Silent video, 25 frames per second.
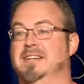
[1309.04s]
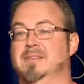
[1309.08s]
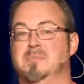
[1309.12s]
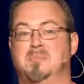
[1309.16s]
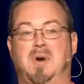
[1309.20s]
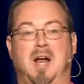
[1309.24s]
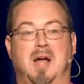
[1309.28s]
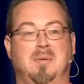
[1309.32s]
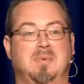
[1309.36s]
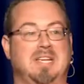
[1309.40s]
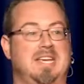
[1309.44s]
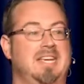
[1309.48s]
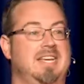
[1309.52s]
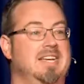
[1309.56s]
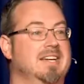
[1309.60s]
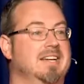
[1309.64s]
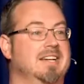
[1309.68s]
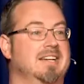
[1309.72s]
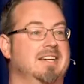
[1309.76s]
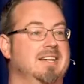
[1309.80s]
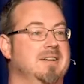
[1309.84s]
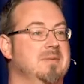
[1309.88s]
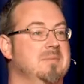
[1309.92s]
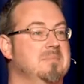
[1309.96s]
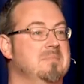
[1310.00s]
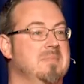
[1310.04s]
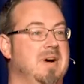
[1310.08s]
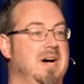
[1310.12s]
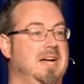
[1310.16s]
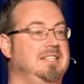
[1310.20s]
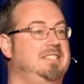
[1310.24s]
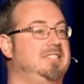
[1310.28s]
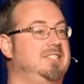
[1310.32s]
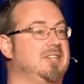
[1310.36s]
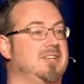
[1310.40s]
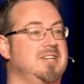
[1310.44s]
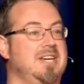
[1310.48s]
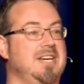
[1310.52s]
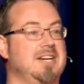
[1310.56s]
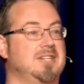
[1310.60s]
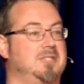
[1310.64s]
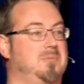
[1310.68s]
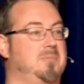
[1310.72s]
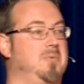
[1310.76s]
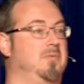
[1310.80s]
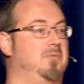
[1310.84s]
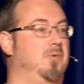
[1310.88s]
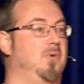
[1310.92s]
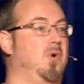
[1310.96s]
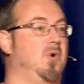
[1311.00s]
probably months or years
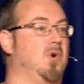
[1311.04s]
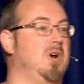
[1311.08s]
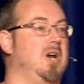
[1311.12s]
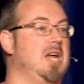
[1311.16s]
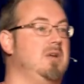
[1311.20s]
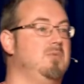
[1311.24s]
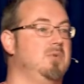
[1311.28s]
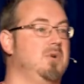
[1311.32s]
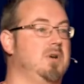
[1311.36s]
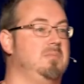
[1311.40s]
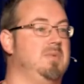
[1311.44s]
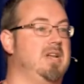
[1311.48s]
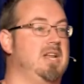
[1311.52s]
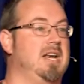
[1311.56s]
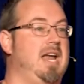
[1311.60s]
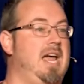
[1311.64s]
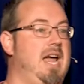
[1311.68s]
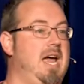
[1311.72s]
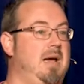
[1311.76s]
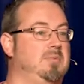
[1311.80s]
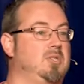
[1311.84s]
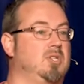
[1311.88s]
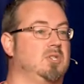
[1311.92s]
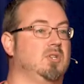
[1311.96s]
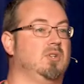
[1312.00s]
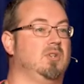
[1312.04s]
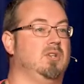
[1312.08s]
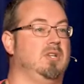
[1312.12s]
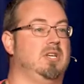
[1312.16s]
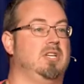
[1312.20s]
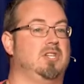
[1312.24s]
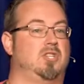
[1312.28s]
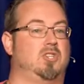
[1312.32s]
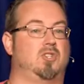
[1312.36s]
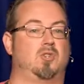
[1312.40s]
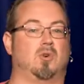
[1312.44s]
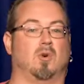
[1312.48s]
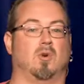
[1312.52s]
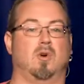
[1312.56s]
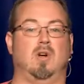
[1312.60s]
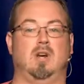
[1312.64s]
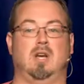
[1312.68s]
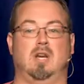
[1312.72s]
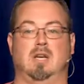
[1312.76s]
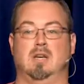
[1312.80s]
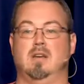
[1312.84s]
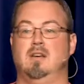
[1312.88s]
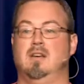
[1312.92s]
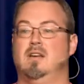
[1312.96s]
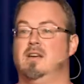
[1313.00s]
before, he would have been absolutely destroyed
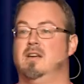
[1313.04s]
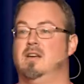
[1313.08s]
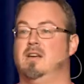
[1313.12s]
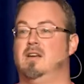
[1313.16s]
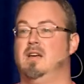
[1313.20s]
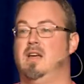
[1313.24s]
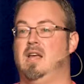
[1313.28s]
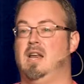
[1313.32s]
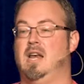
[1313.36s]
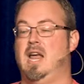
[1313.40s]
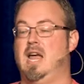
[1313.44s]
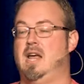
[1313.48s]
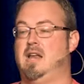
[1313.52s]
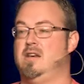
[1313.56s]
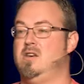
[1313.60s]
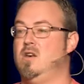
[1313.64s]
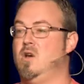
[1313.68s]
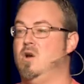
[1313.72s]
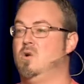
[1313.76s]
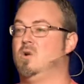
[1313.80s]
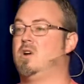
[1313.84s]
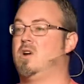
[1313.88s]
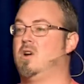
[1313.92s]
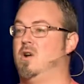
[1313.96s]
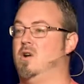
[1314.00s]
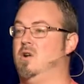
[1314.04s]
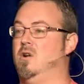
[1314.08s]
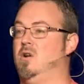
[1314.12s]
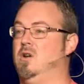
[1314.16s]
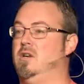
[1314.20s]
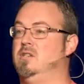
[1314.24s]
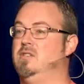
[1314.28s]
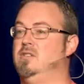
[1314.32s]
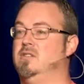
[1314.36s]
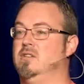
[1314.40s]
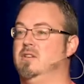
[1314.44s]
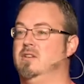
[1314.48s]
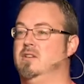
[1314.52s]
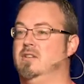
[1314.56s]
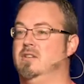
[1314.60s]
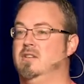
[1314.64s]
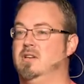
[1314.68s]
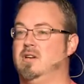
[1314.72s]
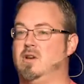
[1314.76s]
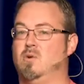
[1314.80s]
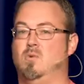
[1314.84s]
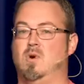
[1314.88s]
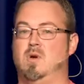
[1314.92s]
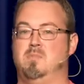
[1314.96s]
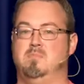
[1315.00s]
and had no courage.
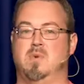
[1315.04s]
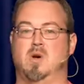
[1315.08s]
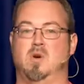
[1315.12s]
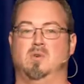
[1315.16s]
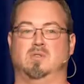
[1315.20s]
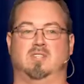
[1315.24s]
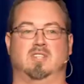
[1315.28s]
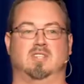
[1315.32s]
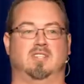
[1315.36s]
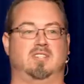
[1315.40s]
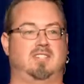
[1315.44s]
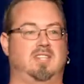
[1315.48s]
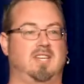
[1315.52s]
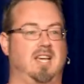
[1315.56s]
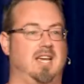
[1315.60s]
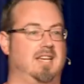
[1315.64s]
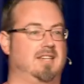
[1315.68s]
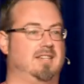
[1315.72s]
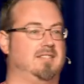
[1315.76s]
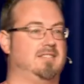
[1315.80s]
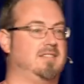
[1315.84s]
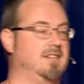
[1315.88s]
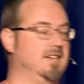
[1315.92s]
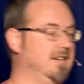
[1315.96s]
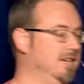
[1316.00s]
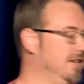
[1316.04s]
Look at what Moses says